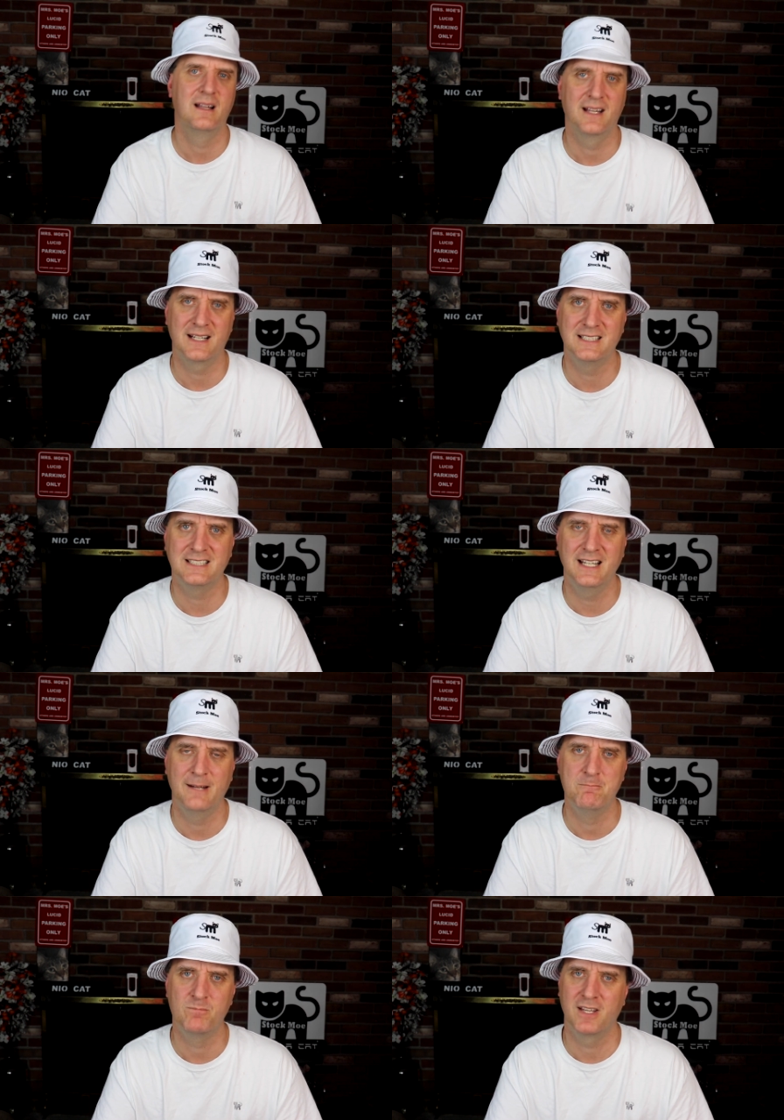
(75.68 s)
like I
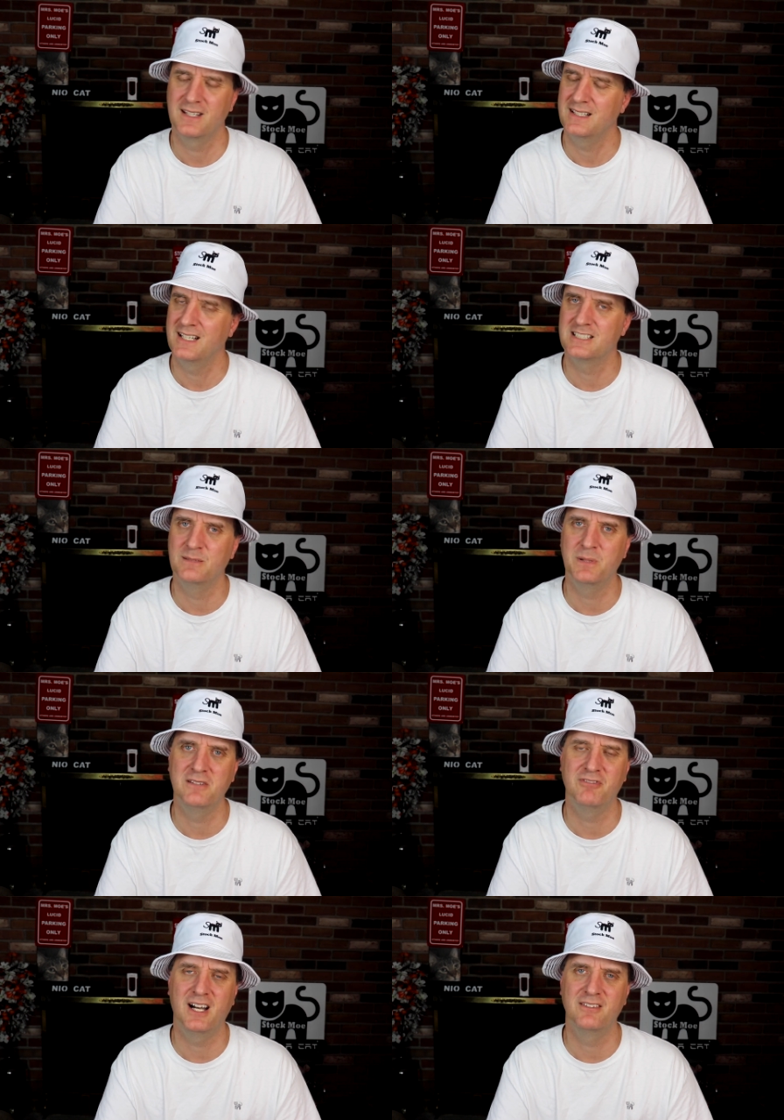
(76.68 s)
said, I think the
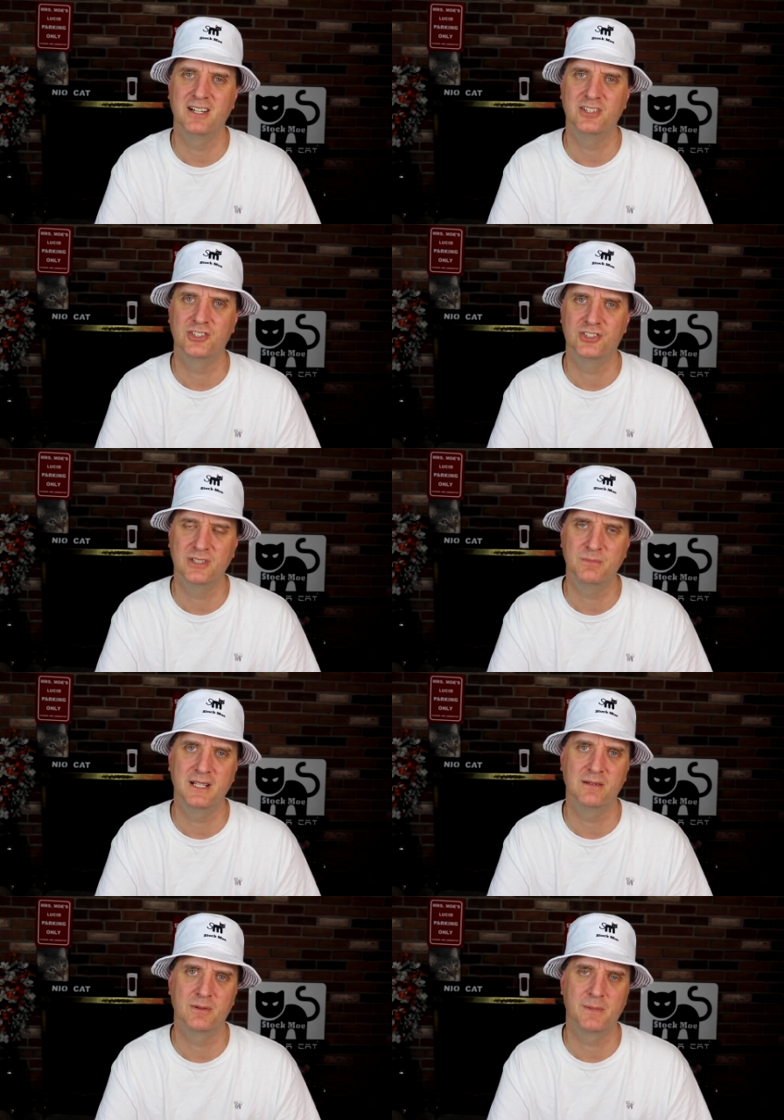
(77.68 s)
S&P 500 should
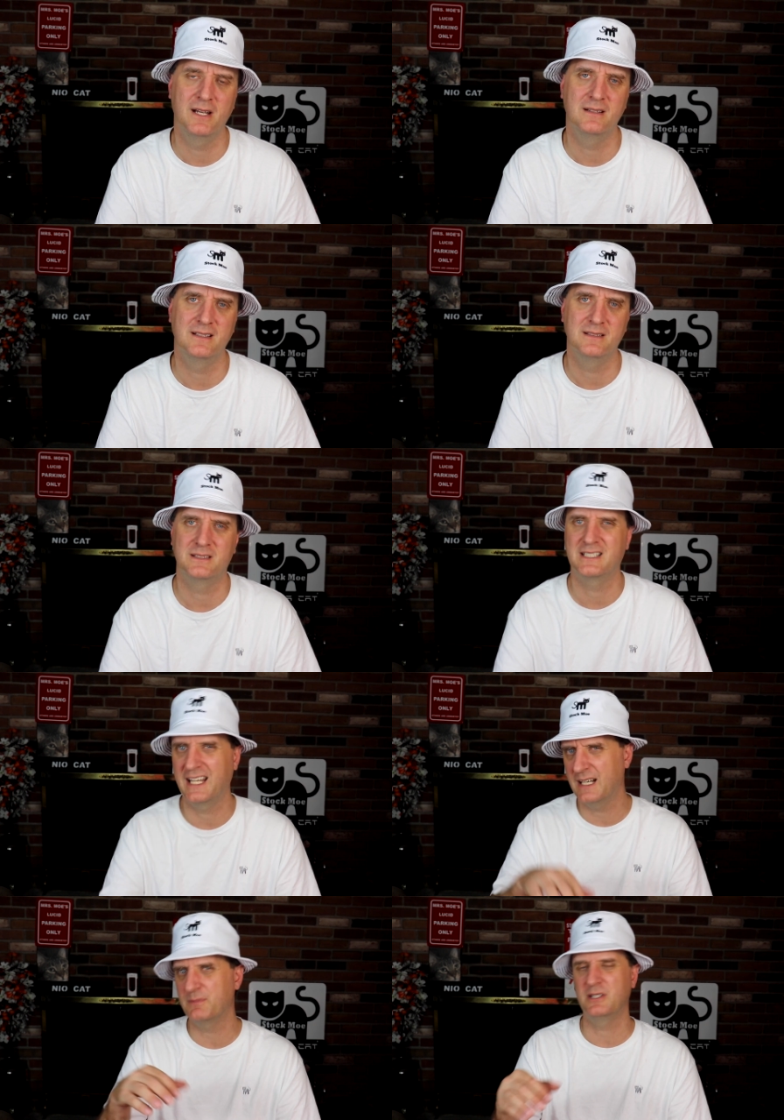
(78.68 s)
be able to
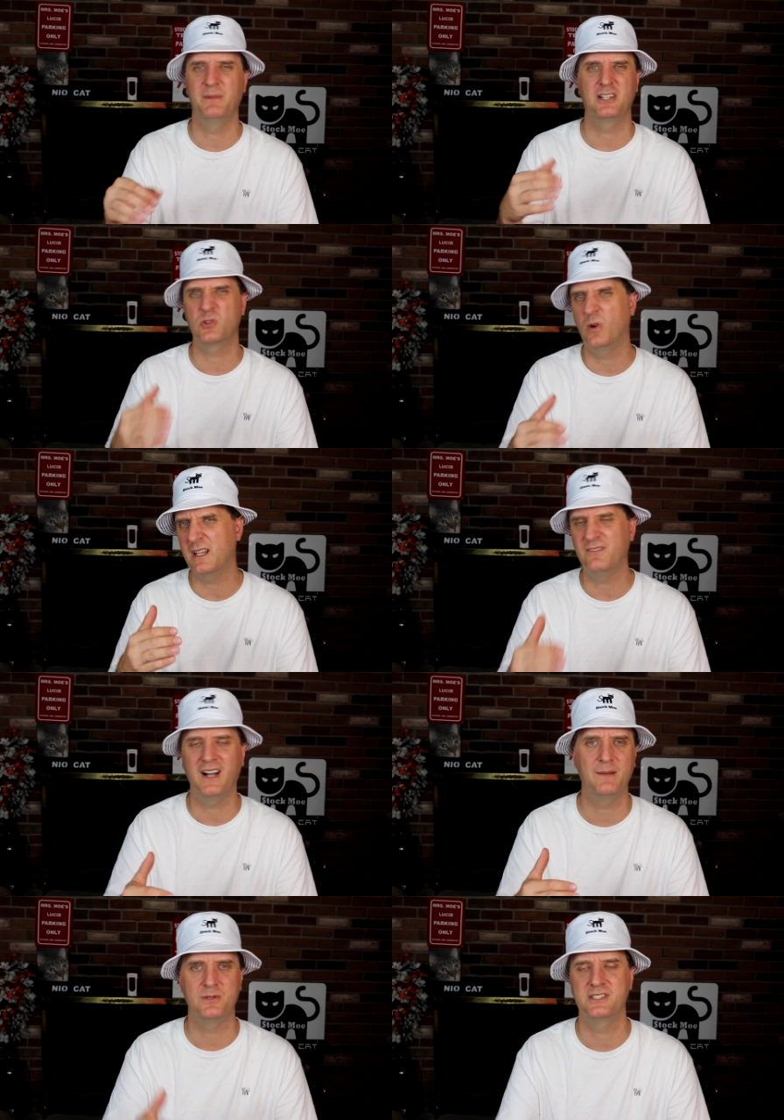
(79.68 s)
get up there about
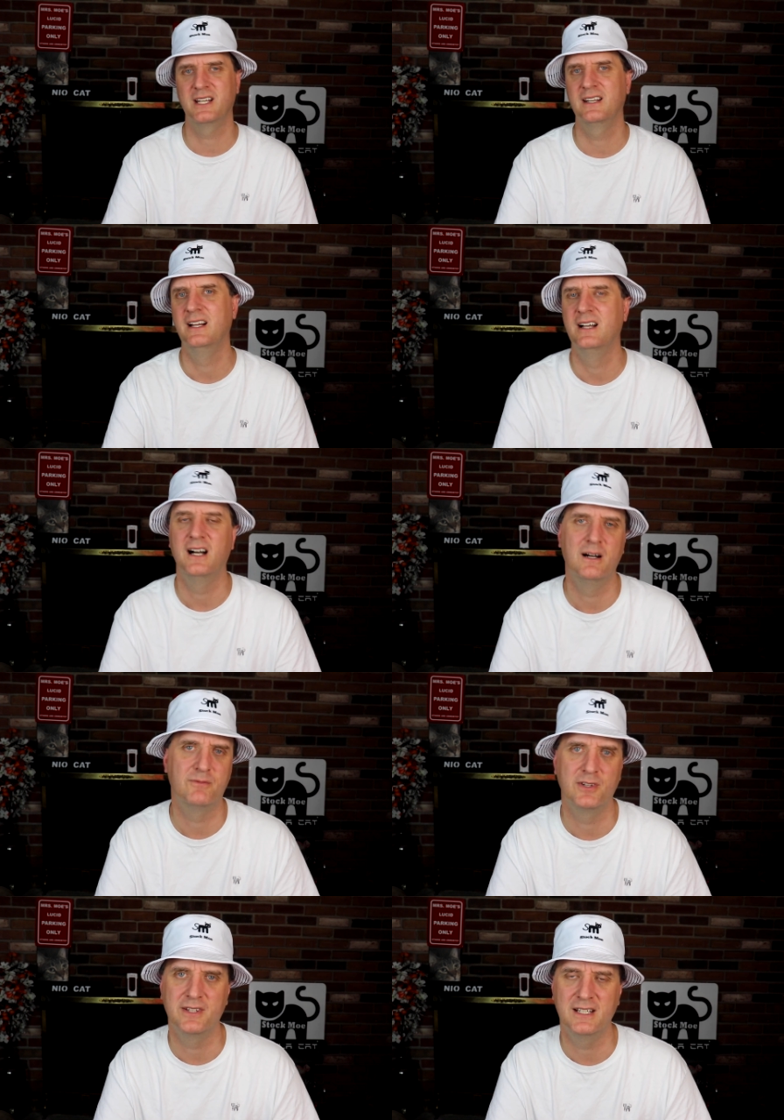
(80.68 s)
25%
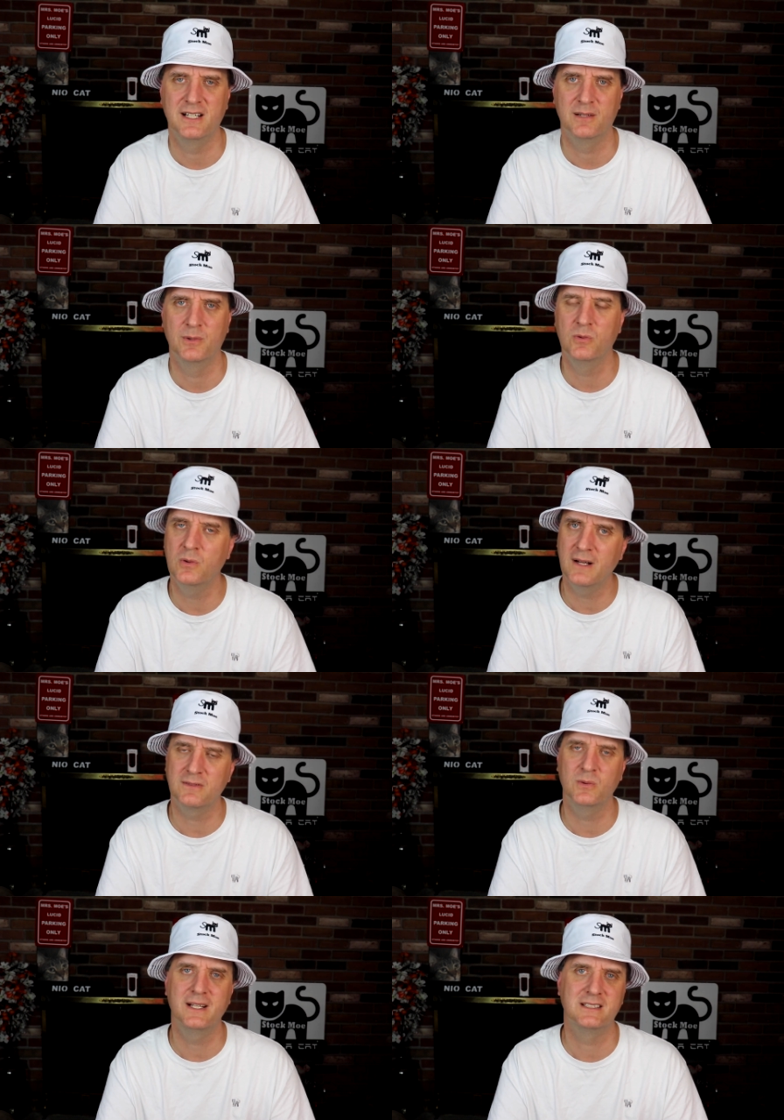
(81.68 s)
up for the year. But we'll
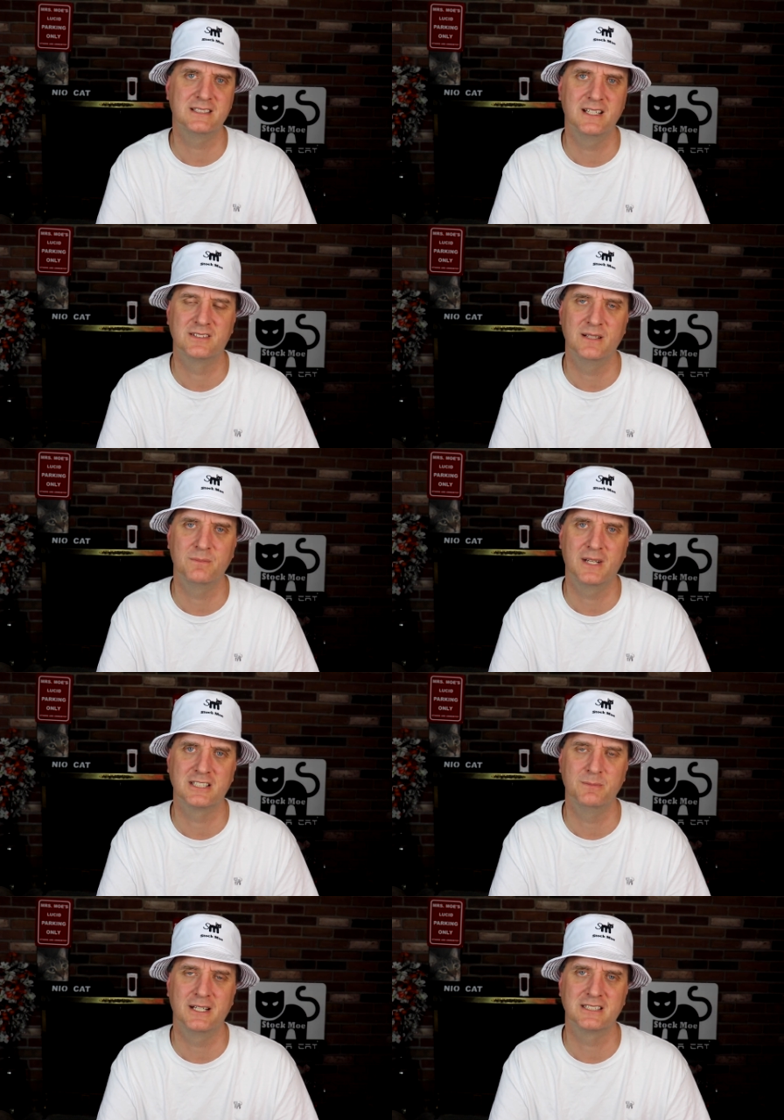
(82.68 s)
have to wait and see. If something
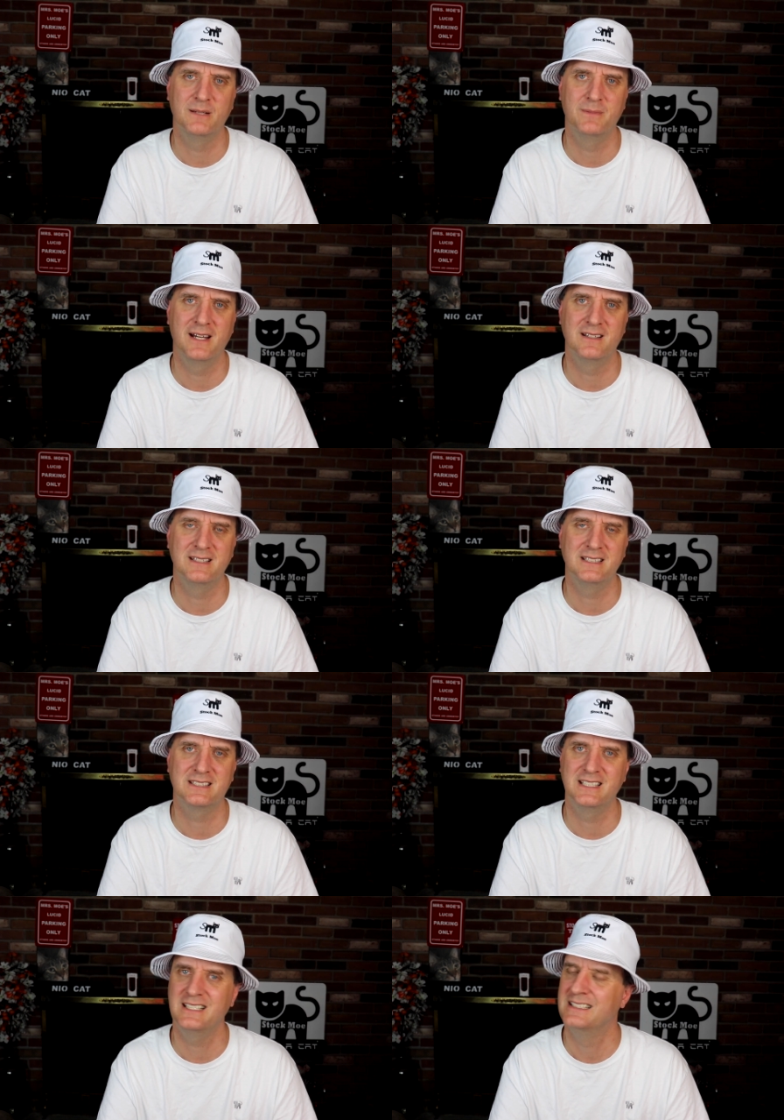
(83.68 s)
gets messed up down in
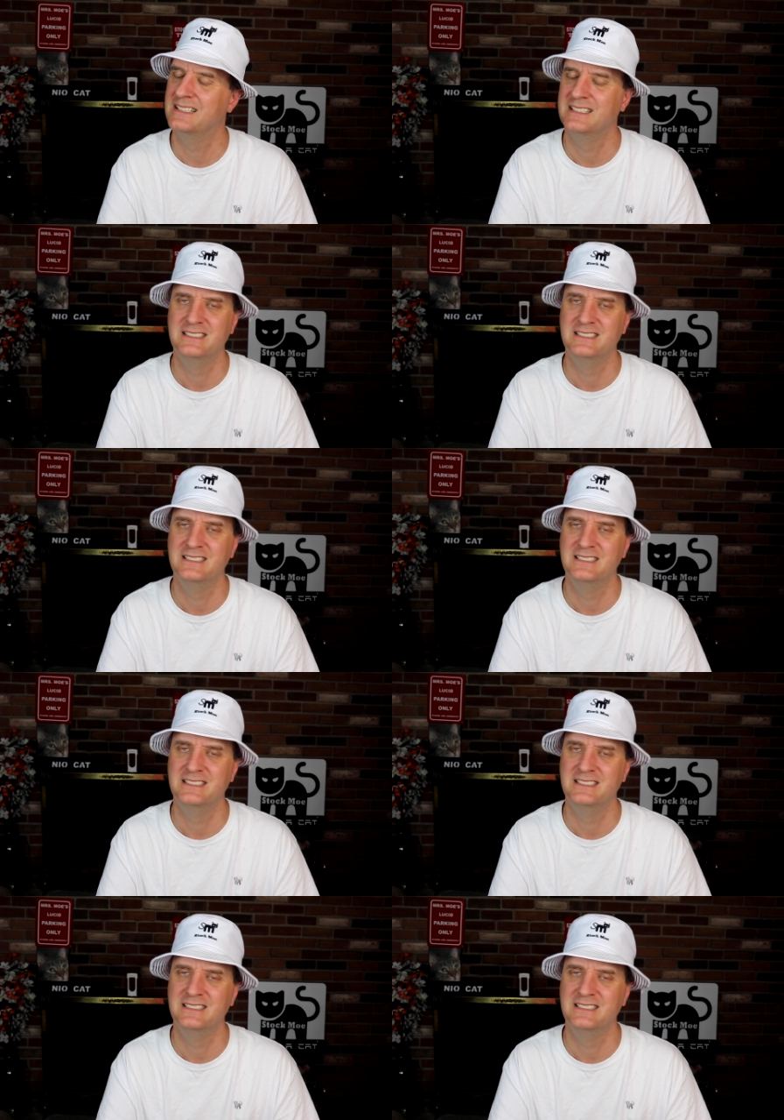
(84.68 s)
DC,